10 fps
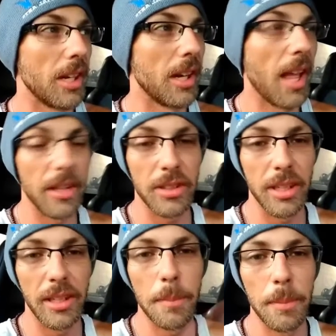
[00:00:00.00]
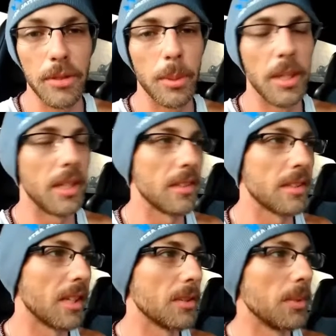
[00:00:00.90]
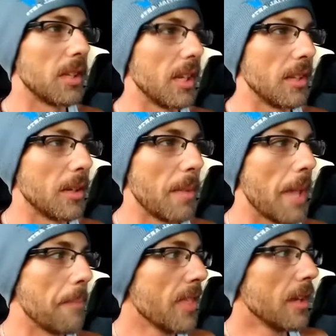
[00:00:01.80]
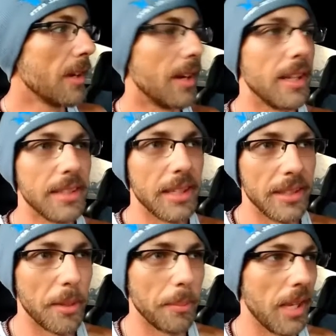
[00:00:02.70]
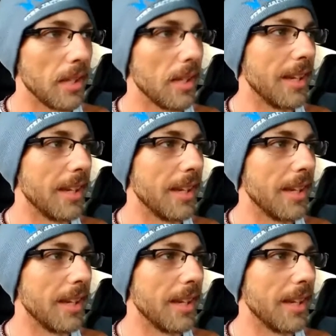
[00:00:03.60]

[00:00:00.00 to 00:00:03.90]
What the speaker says: and I actually ended up enjoying that discussion with that young man. Or I say young man.